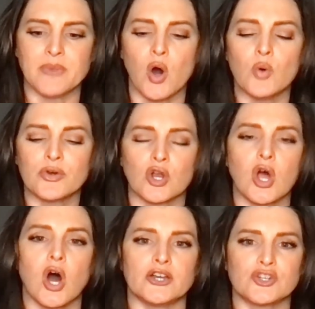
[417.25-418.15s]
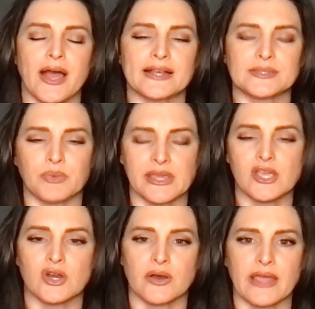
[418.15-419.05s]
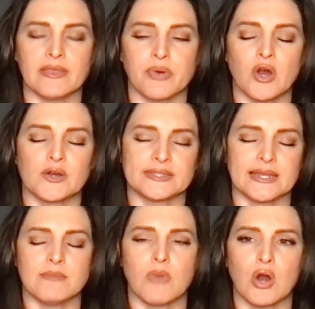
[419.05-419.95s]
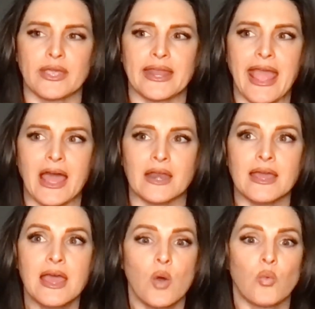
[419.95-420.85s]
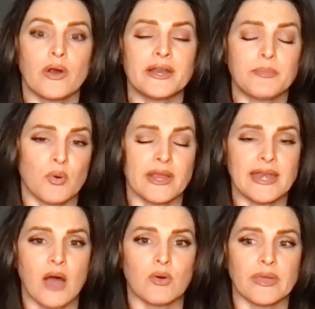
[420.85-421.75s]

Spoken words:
owner contracts here in the Park City market. And we're at a point now where